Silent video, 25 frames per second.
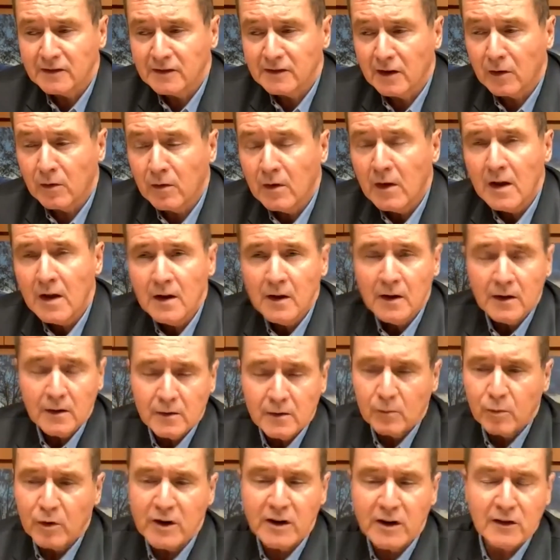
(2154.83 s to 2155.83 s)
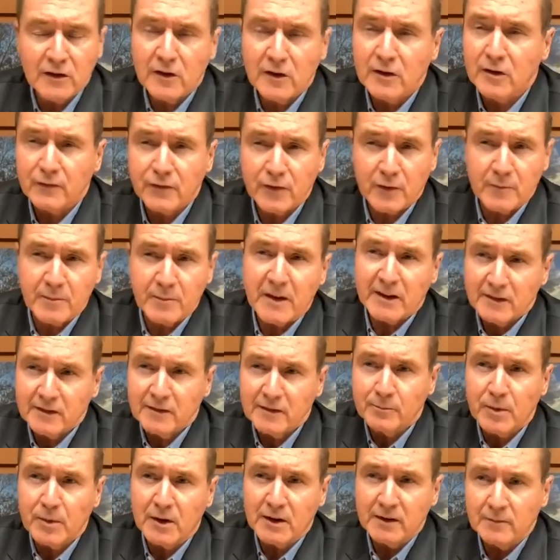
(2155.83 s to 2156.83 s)
So we're going to learn from
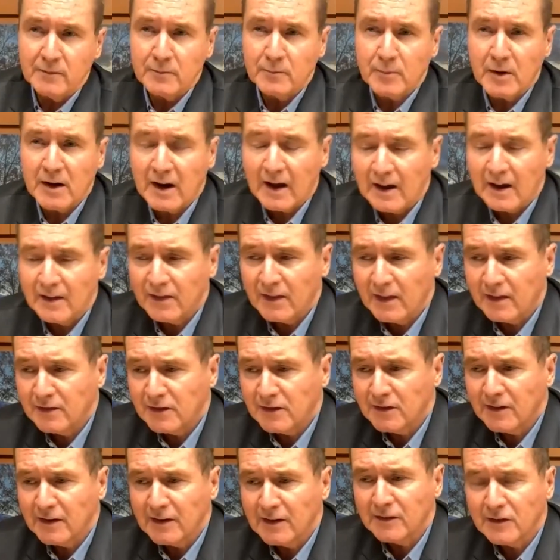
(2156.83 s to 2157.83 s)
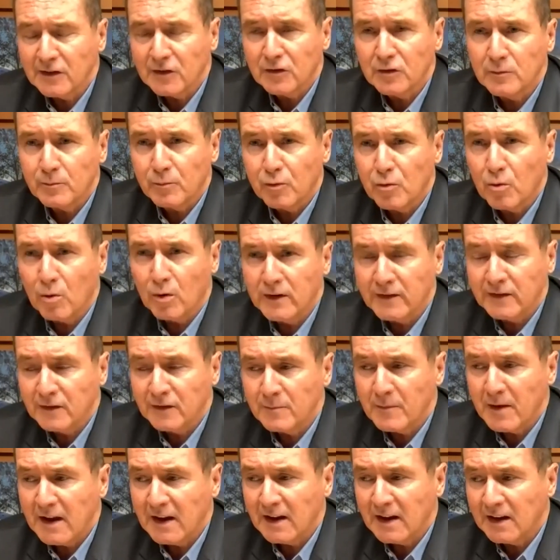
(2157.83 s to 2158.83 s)
this, but I just think it's a good point to
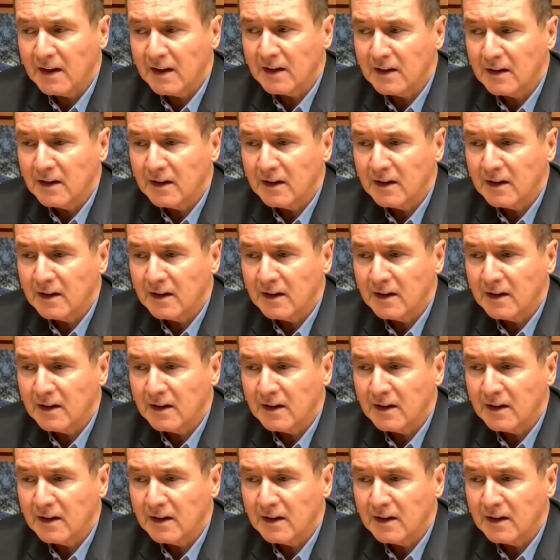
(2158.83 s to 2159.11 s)
make.